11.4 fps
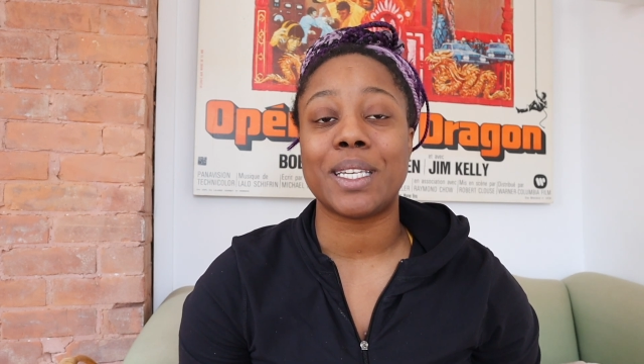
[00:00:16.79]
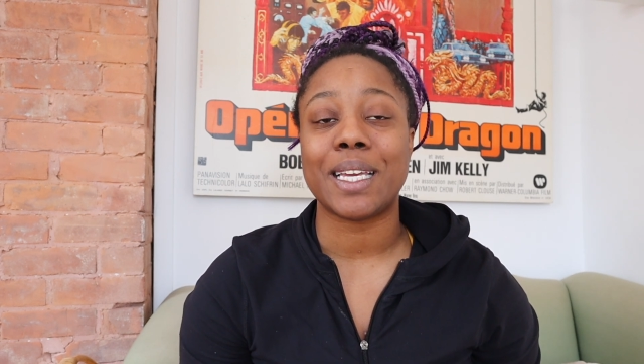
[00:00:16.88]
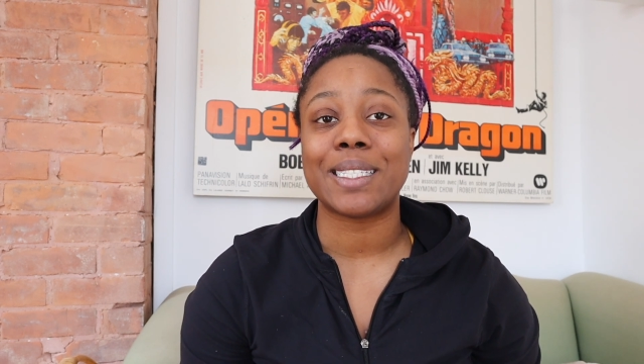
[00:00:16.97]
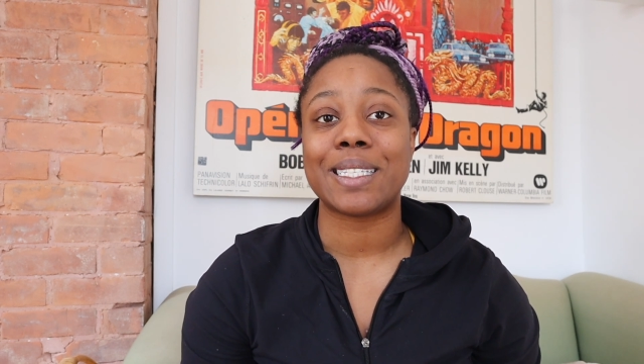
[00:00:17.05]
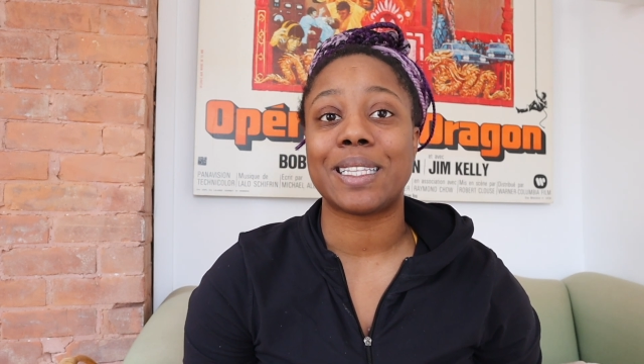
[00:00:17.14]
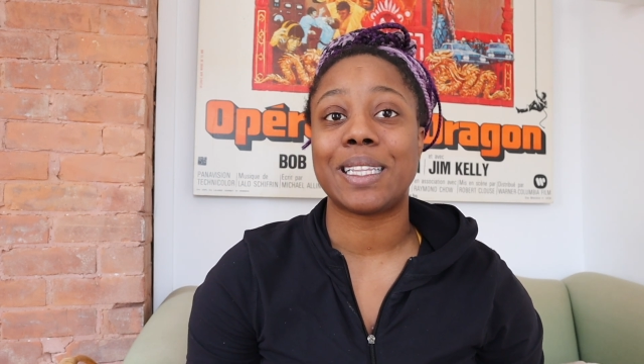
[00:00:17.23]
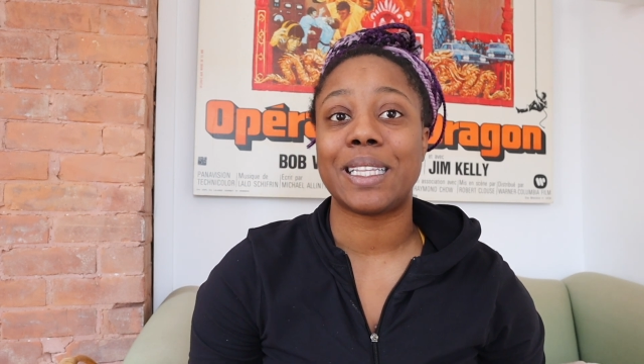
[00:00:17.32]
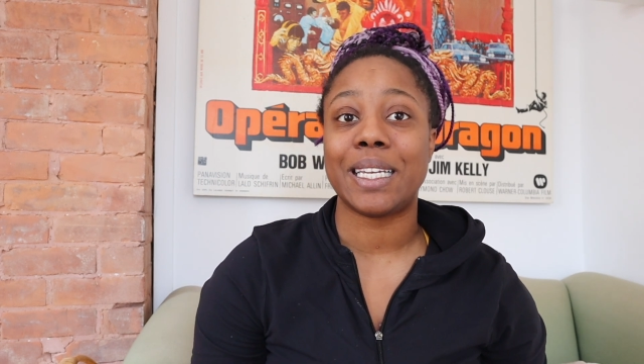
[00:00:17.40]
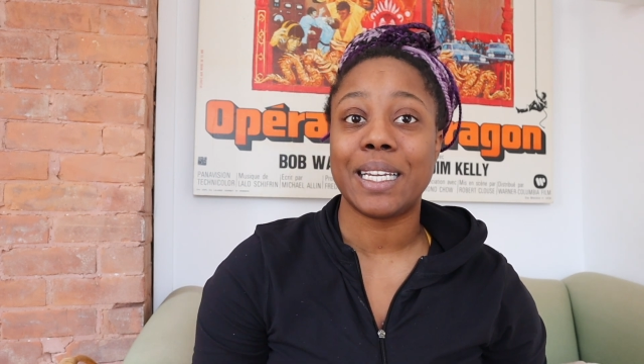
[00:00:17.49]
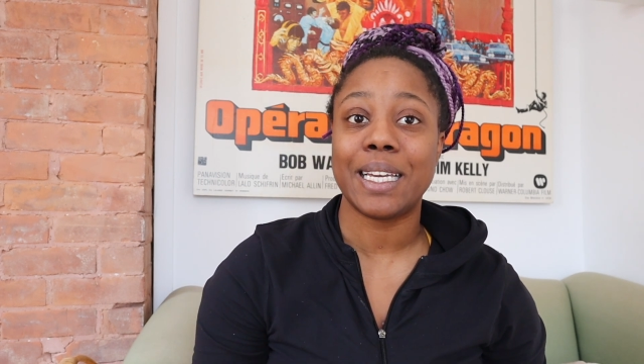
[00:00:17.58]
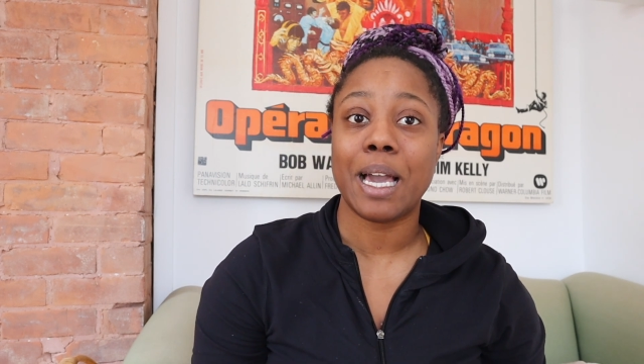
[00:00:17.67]
days
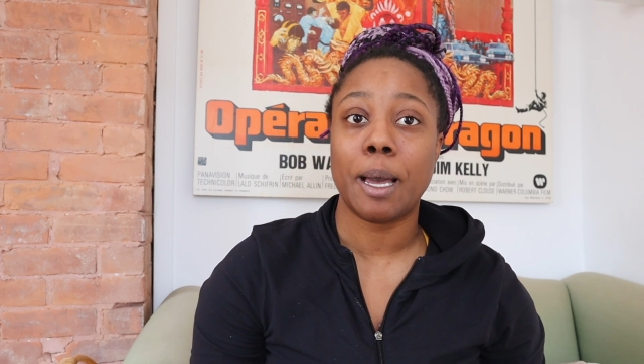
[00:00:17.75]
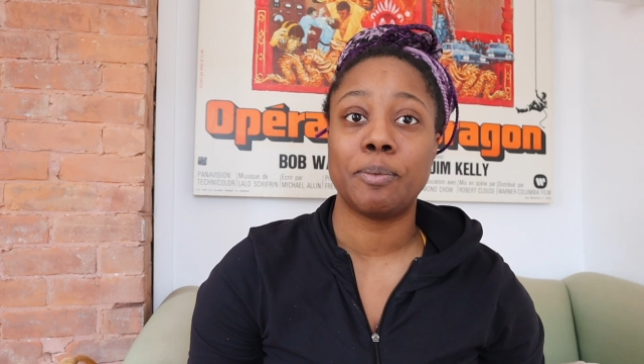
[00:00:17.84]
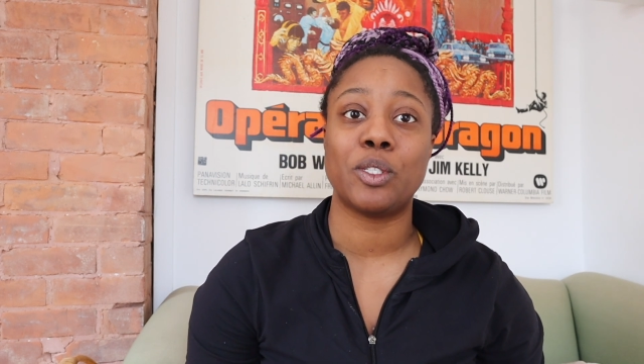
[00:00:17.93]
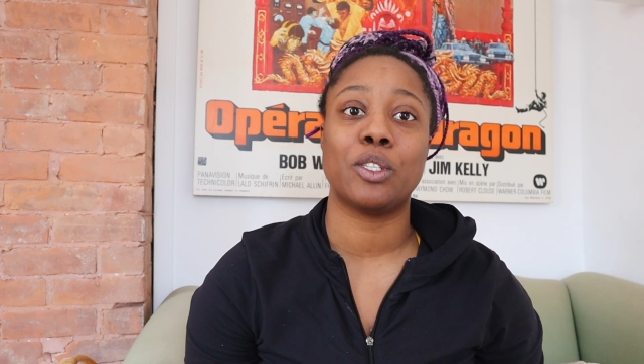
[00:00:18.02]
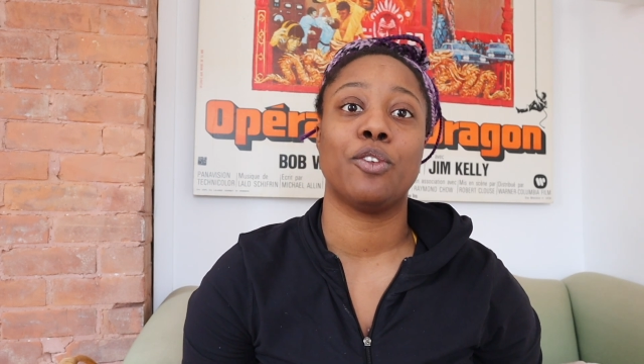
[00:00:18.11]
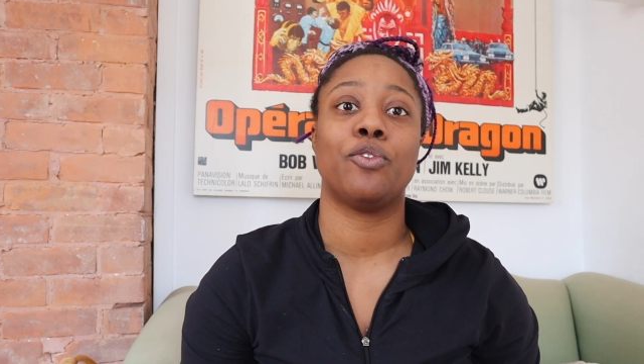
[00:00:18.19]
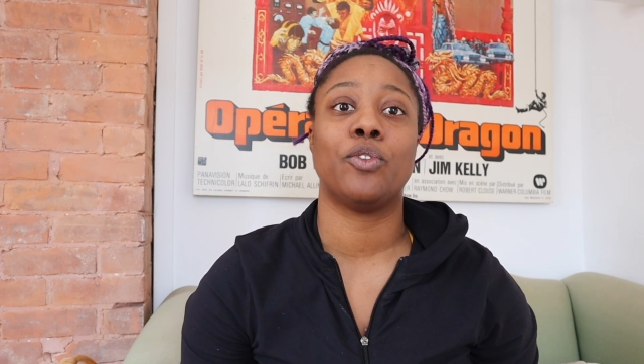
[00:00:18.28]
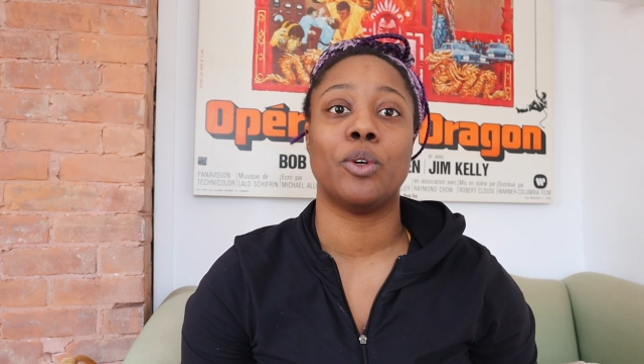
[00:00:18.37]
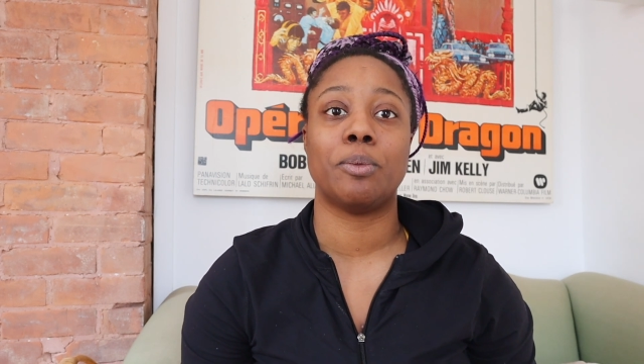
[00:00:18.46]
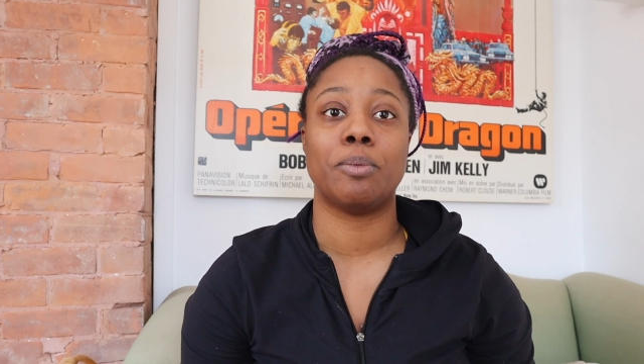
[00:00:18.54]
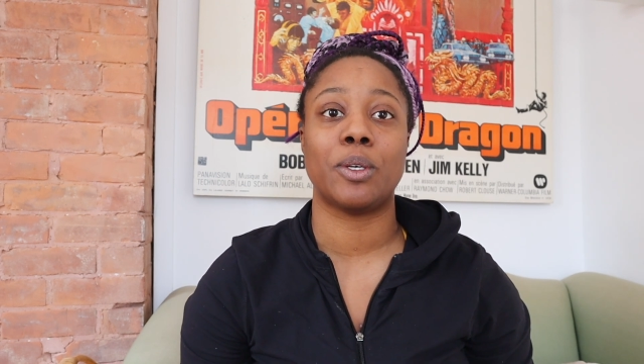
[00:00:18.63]
leading up to the
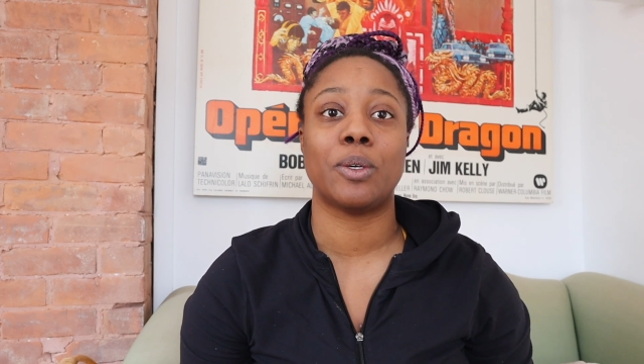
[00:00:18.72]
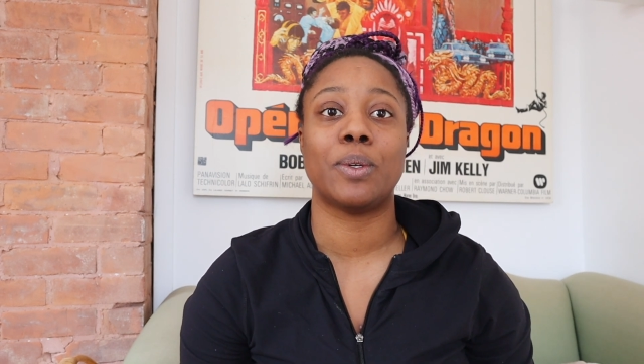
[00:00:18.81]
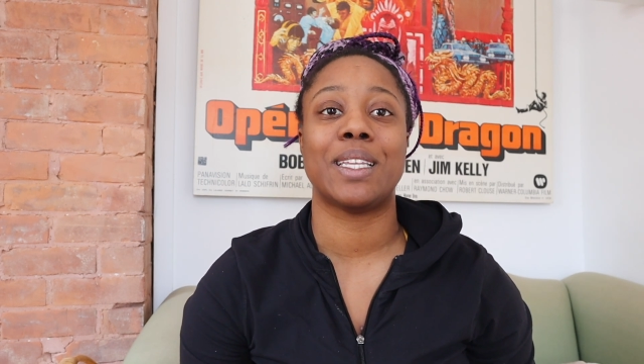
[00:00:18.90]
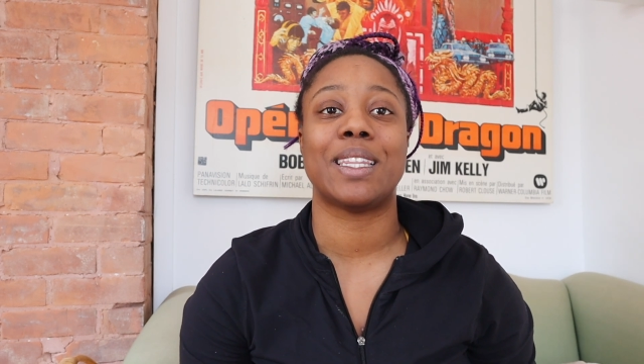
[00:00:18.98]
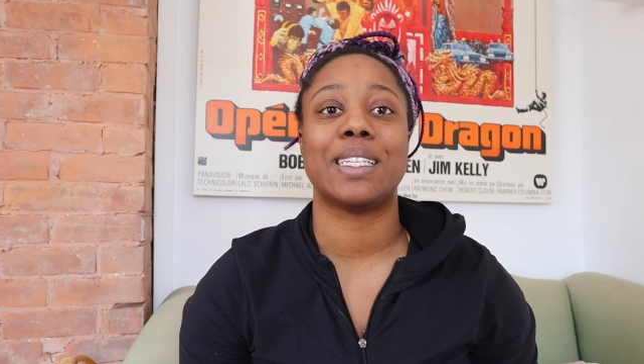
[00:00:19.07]
full moon,